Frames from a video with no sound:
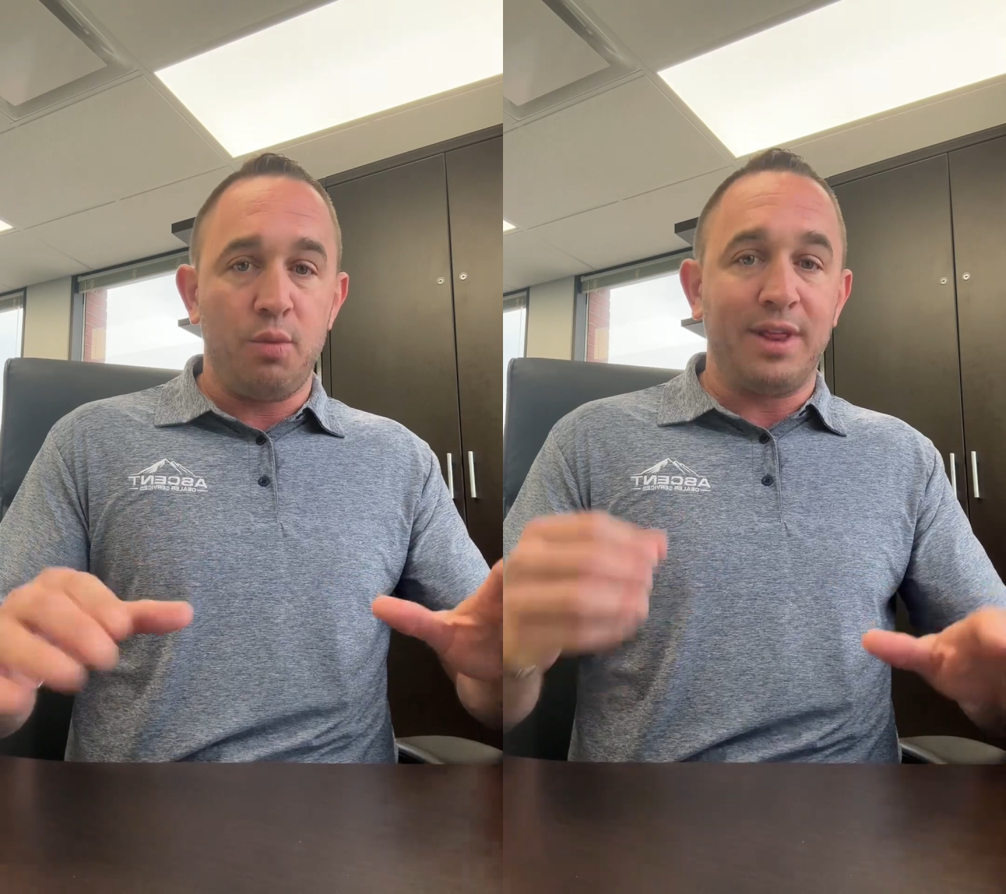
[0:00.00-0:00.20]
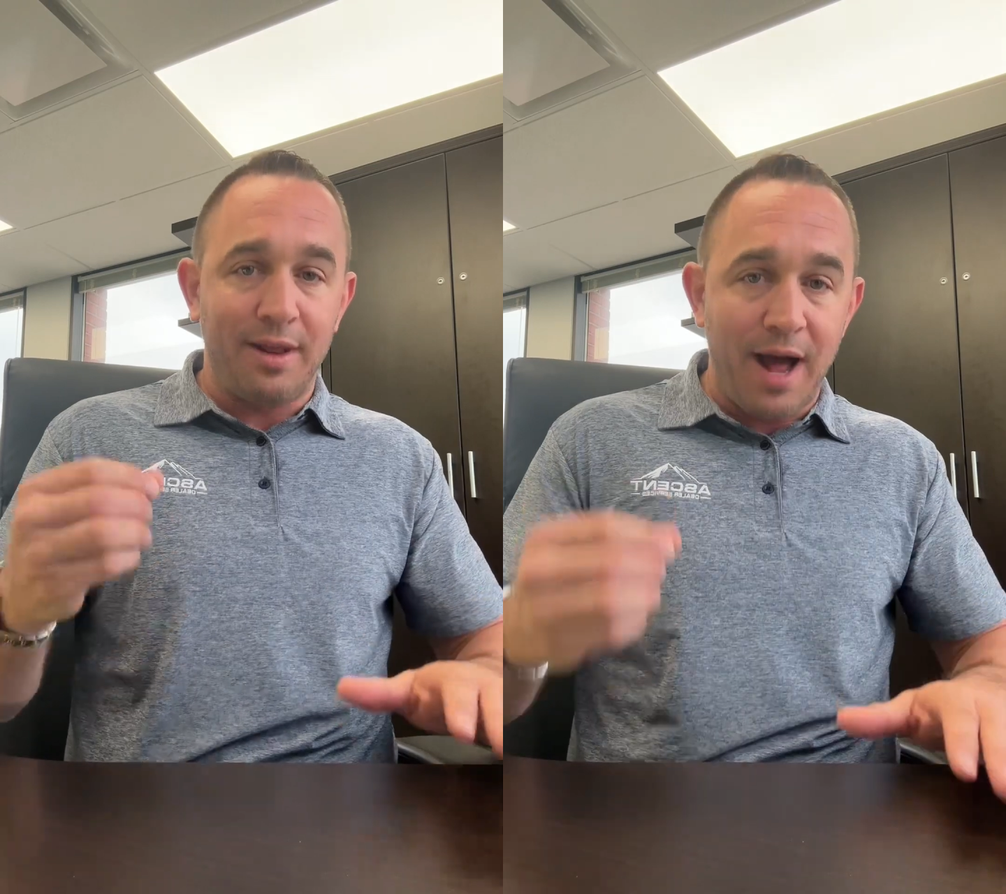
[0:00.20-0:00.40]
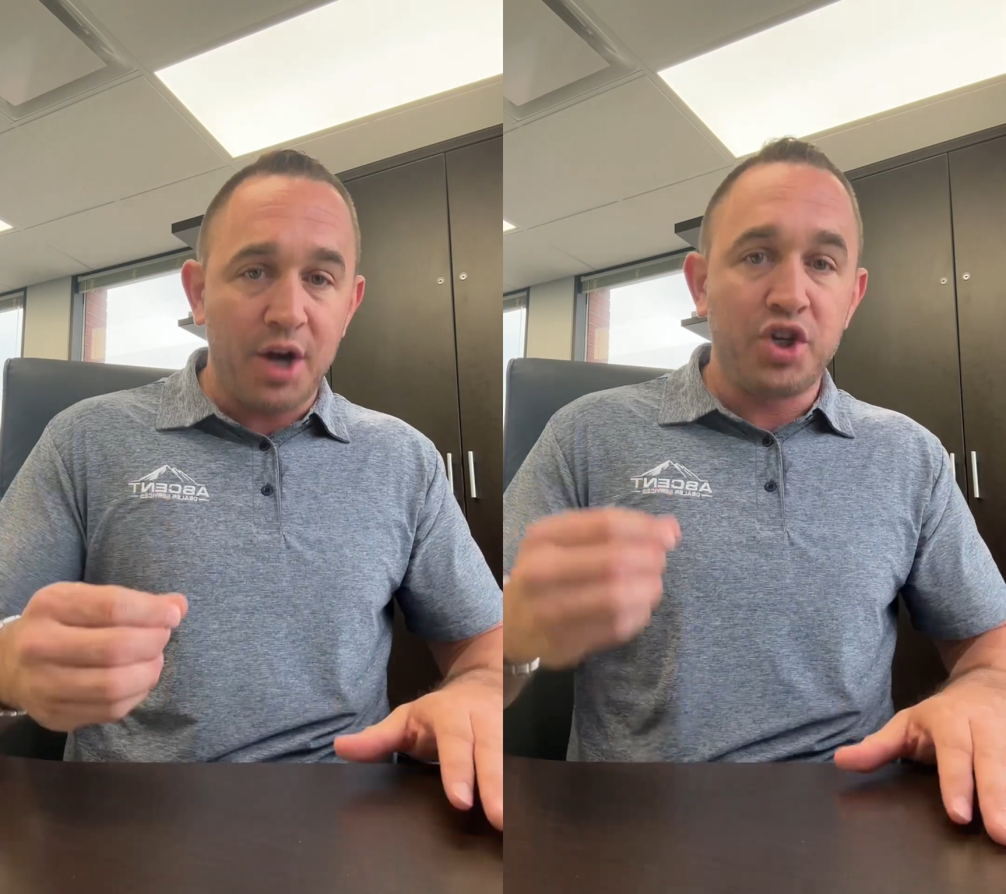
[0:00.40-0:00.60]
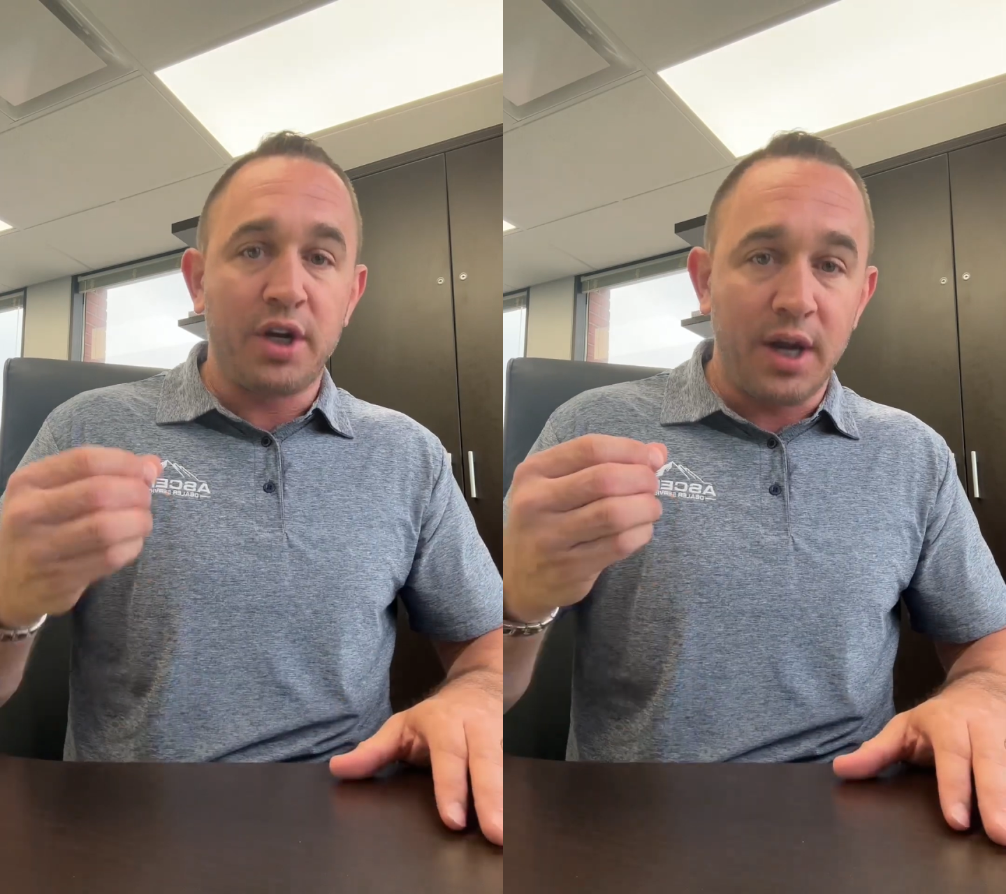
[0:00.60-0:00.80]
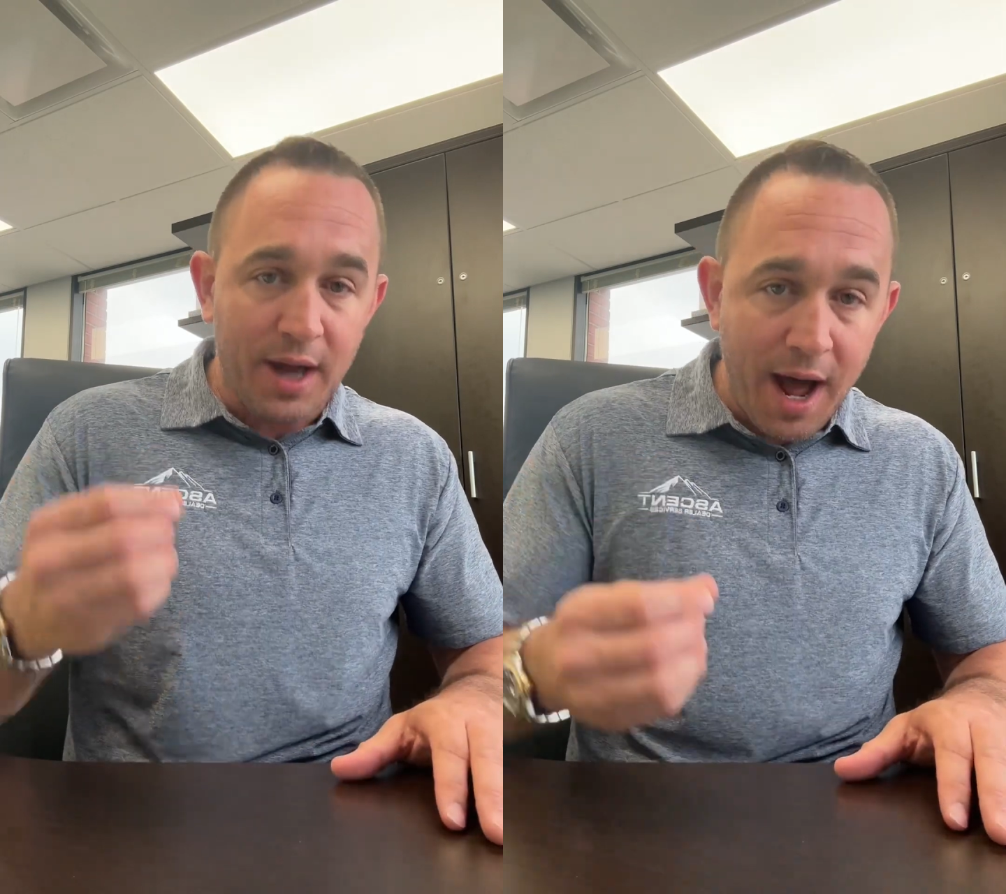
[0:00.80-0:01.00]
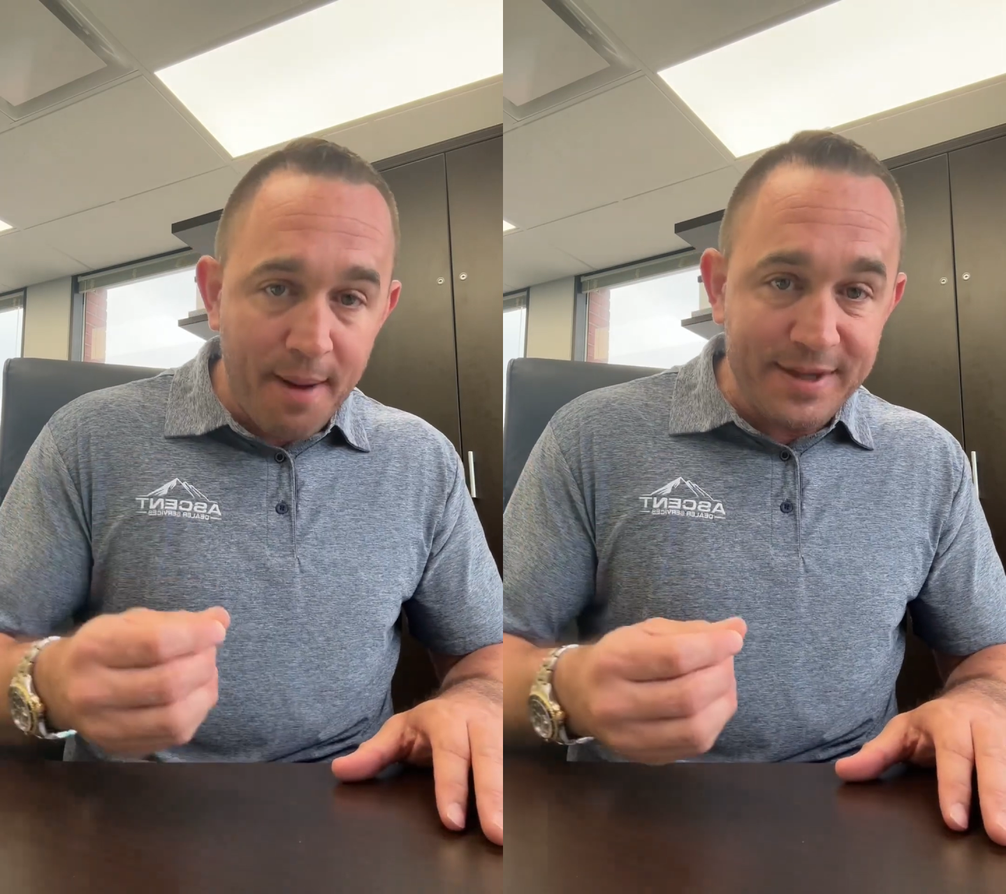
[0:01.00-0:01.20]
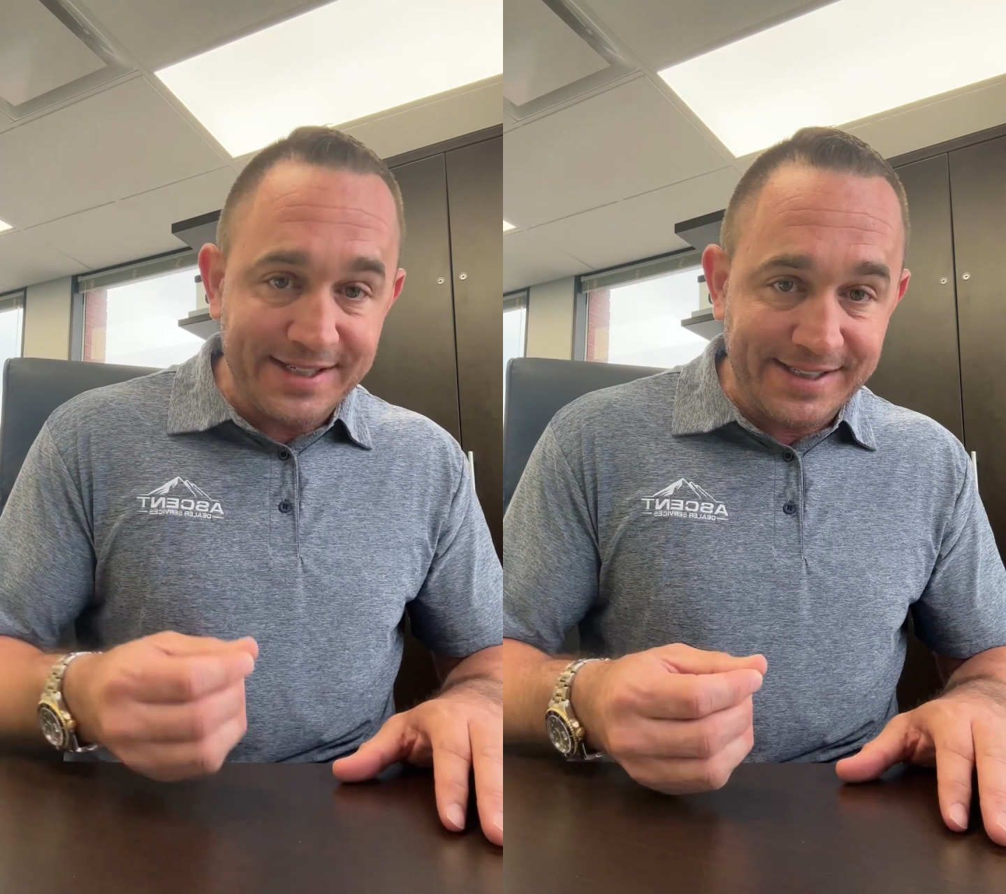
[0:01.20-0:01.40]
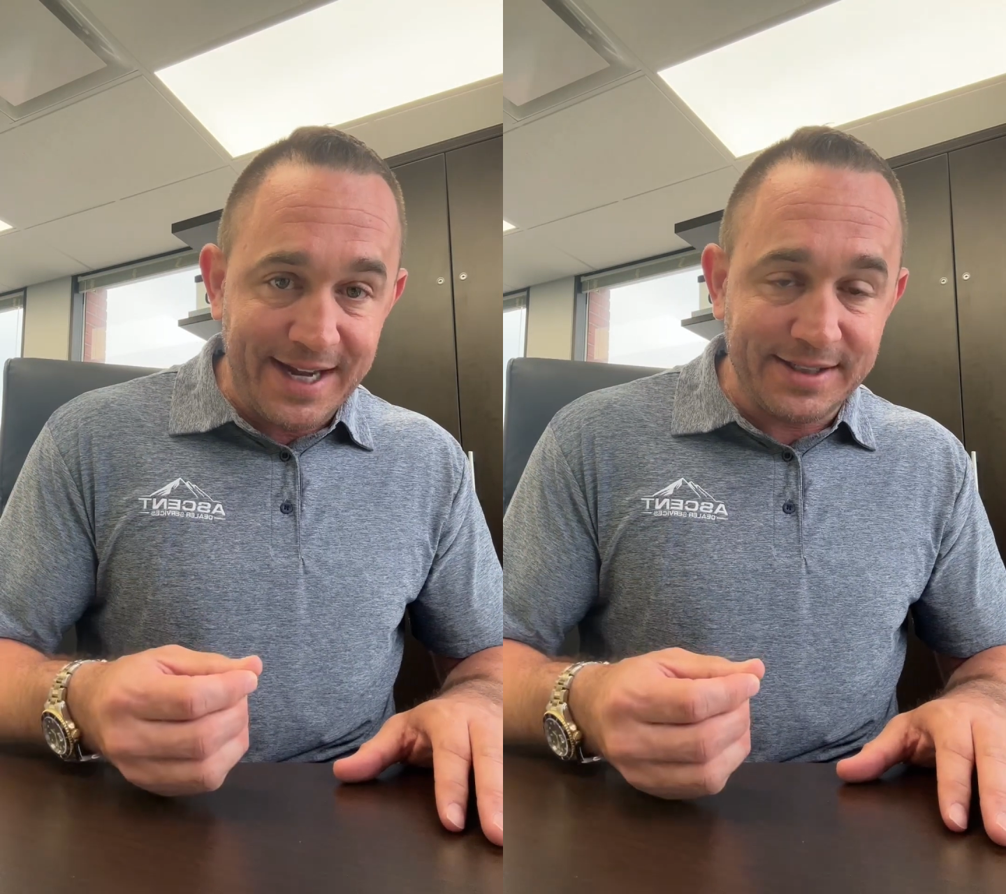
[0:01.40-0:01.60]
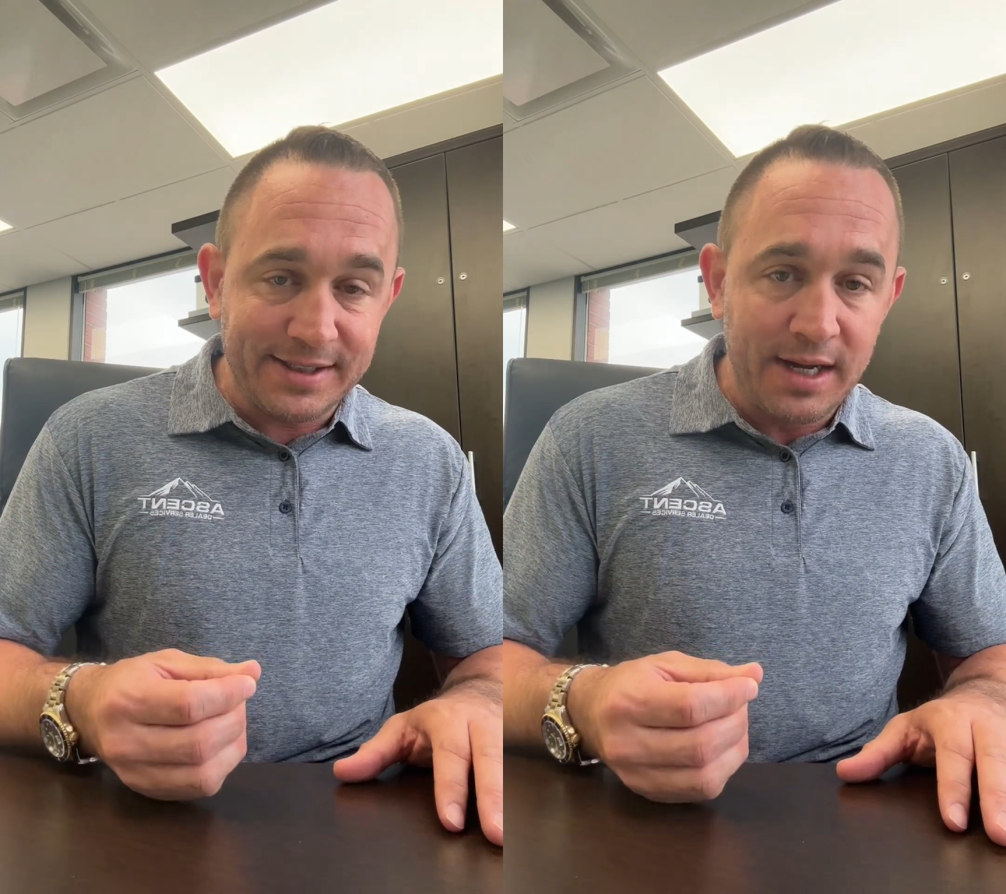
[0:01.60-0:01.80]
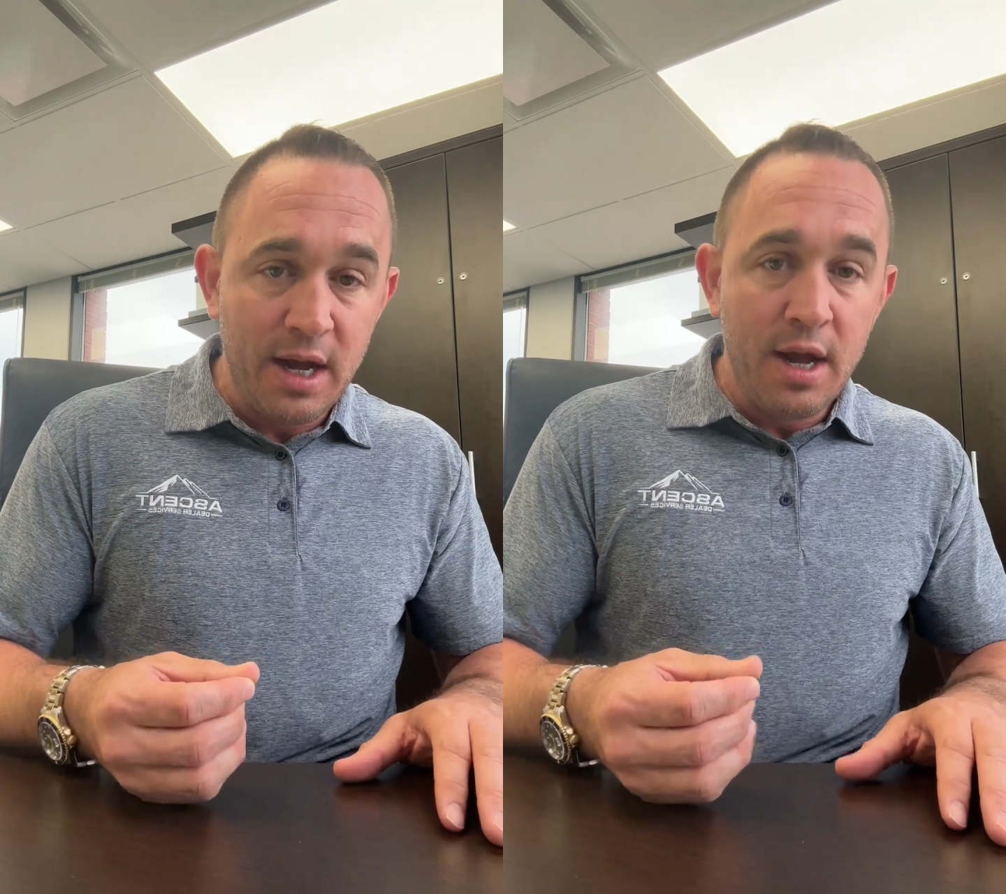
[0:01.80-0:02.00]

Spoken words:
with logic and common sense